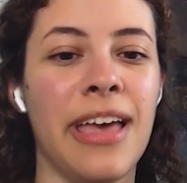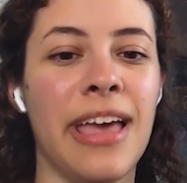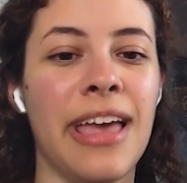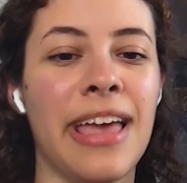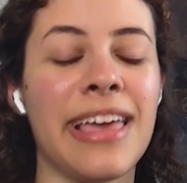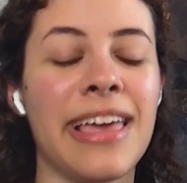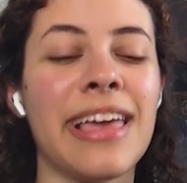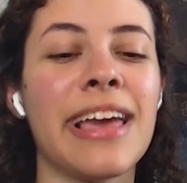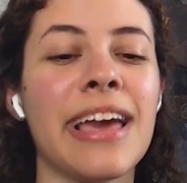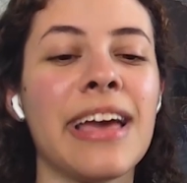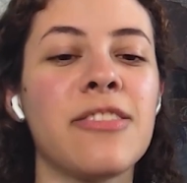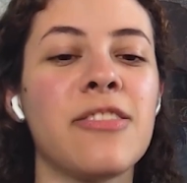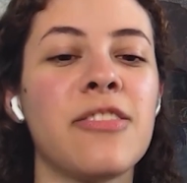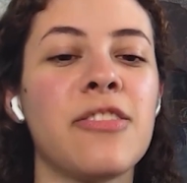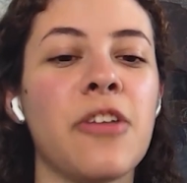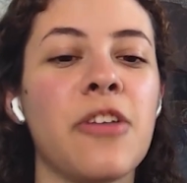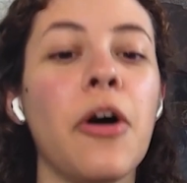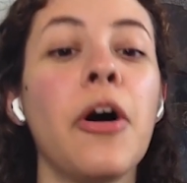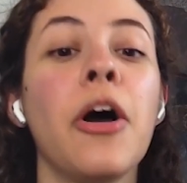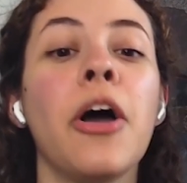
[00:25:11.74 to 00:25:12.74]
he gets
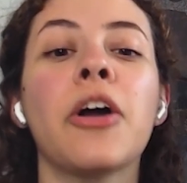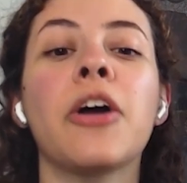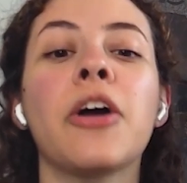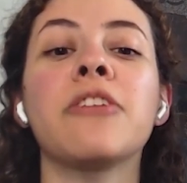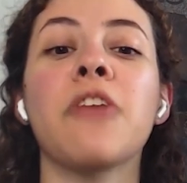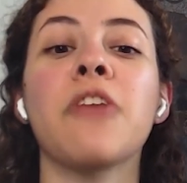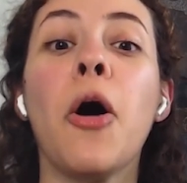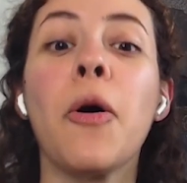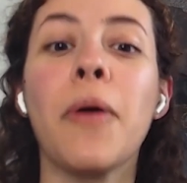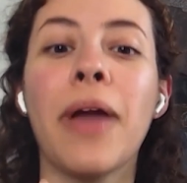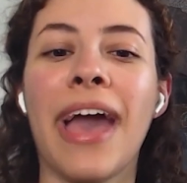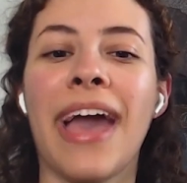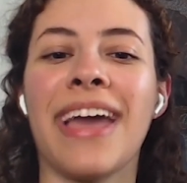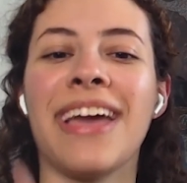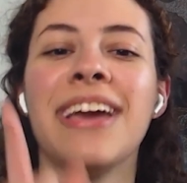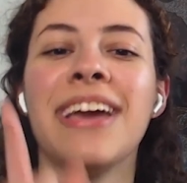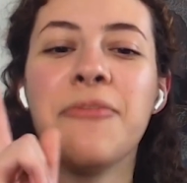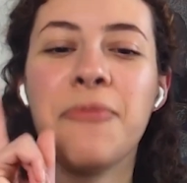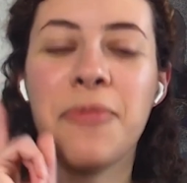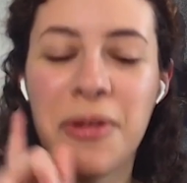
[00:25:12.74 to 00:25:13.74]
so because okay,
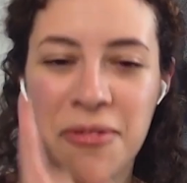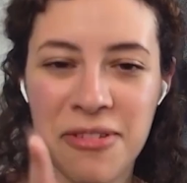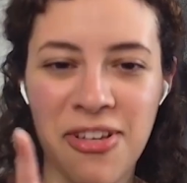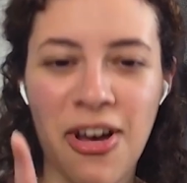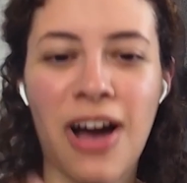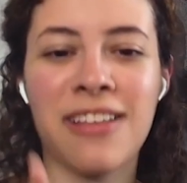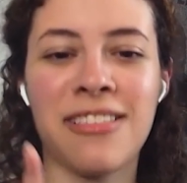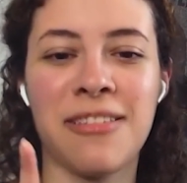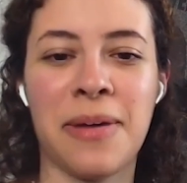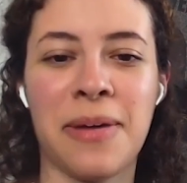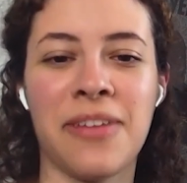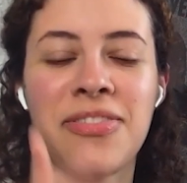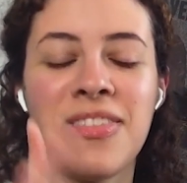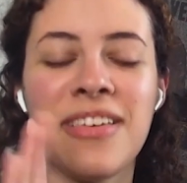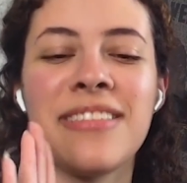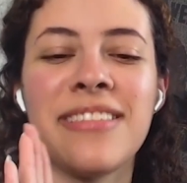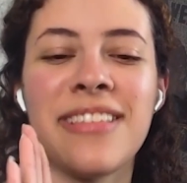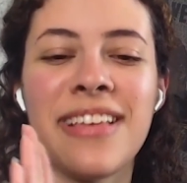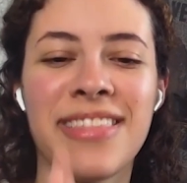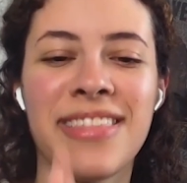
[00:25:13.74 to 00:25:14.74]
we were talked about
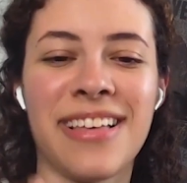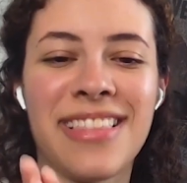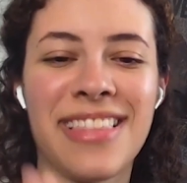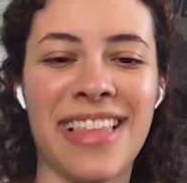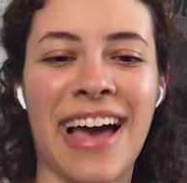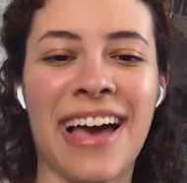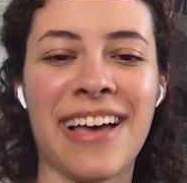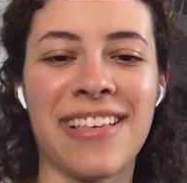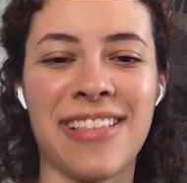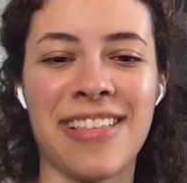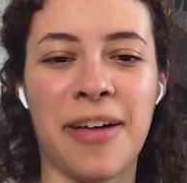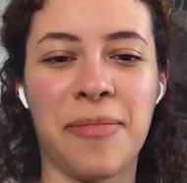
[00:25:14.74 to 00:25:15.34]
this in the last